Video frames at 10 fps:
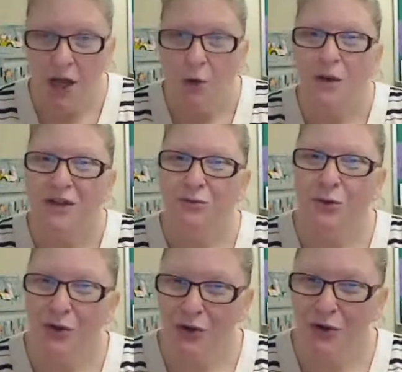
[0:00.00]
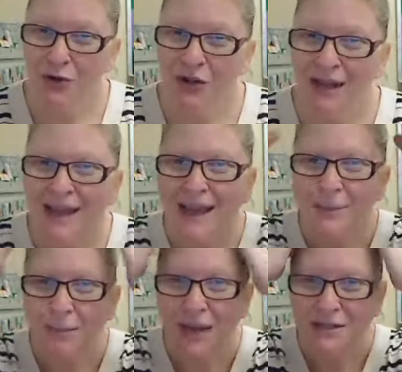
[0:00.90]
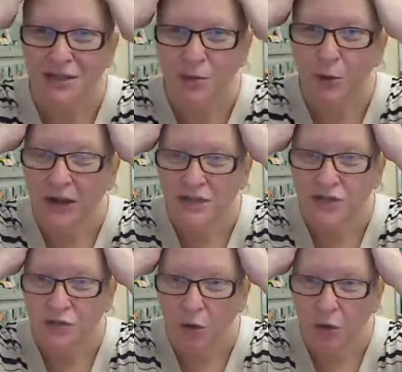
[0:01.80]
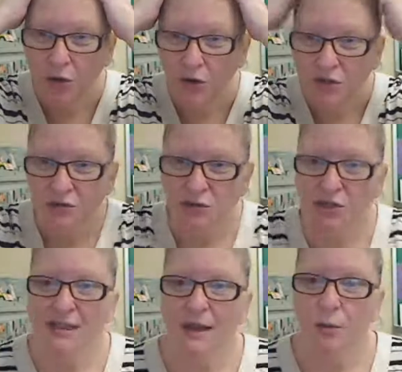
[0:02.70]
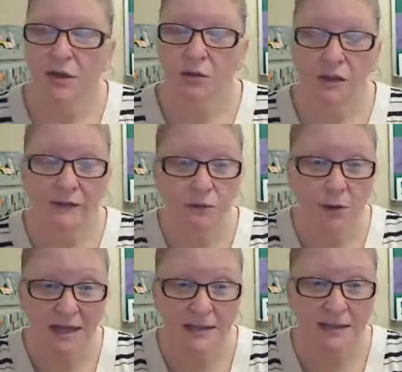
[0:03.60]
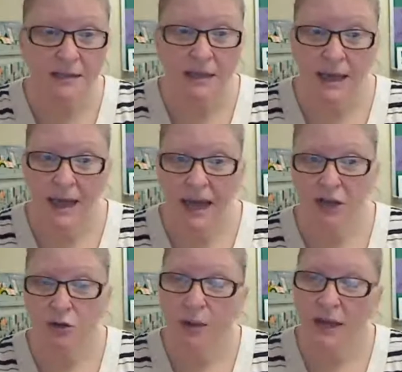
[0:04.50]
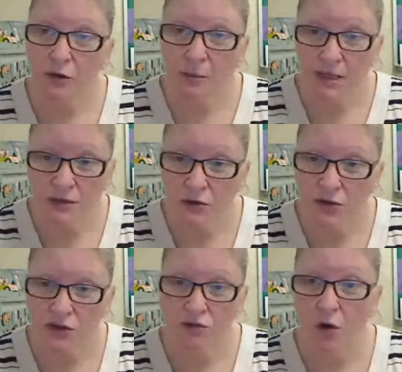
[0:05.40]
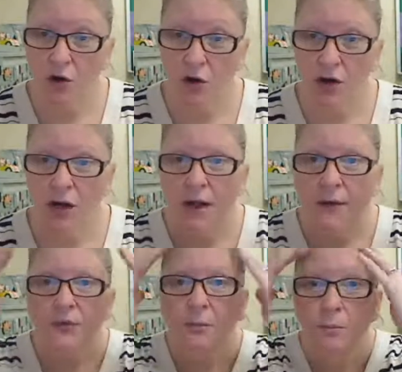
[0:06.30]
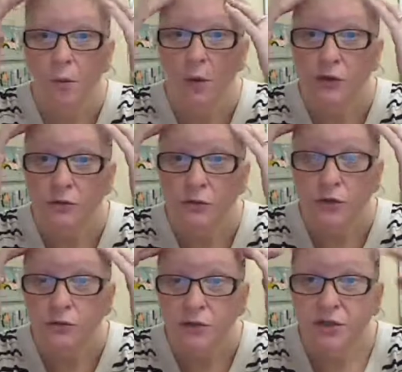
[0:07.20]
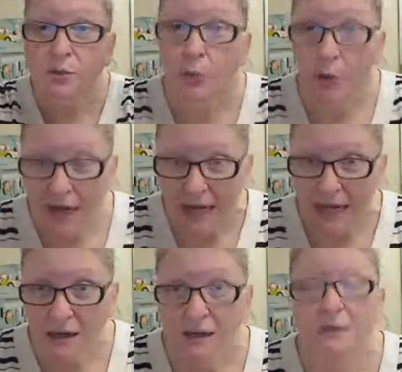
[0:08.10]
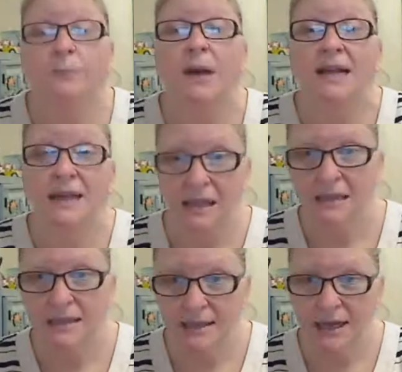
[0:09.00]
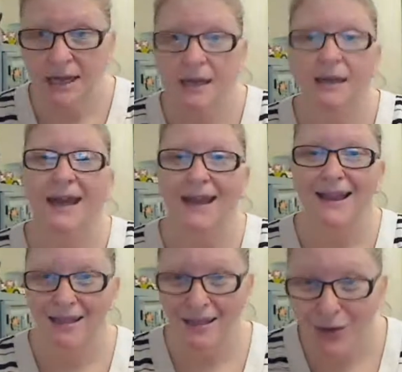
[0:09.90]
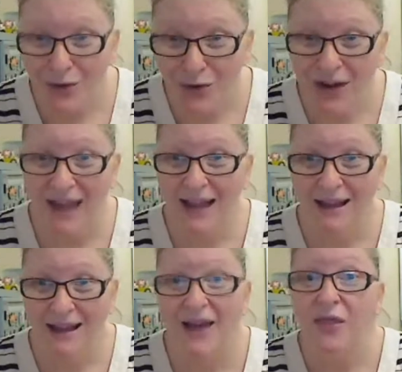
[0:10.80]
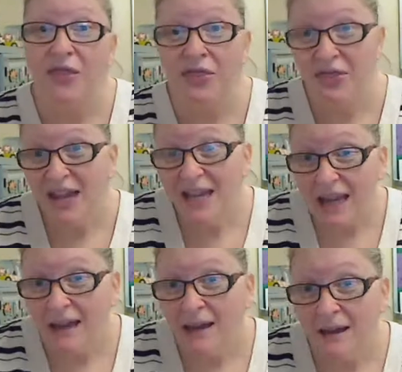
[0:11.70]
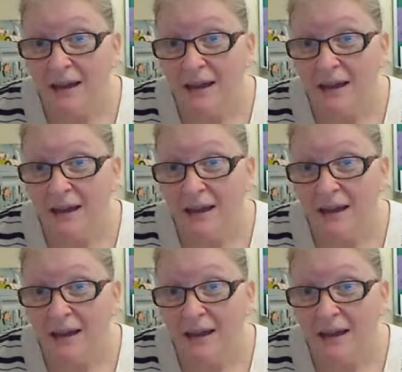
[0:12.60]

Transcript: When you learn, it makes your brain stronger. So just like when you lift weights and you make your muscles stronger, the more you use your brain by listening and learning and thinking